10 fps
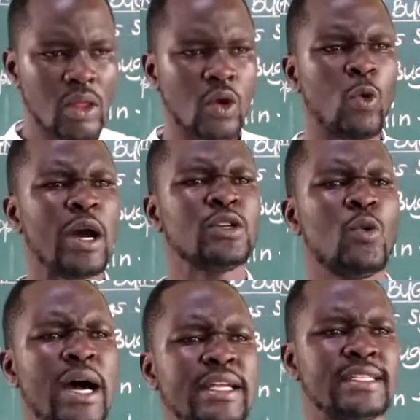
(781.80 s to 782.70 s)
what
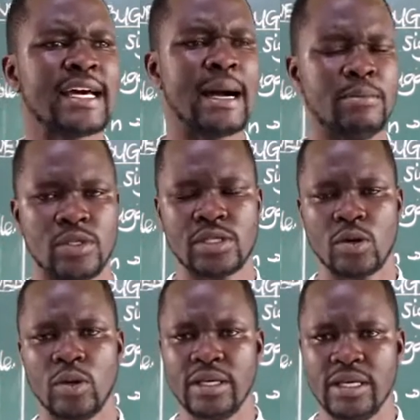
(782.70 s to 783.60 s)
were the
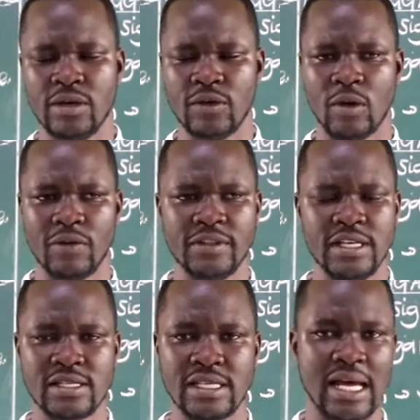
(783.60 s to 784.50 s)
terms of
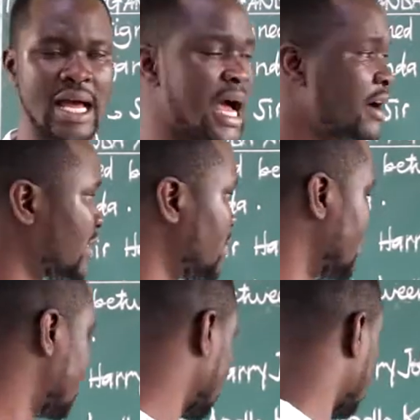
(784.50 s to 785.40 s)
this agreement.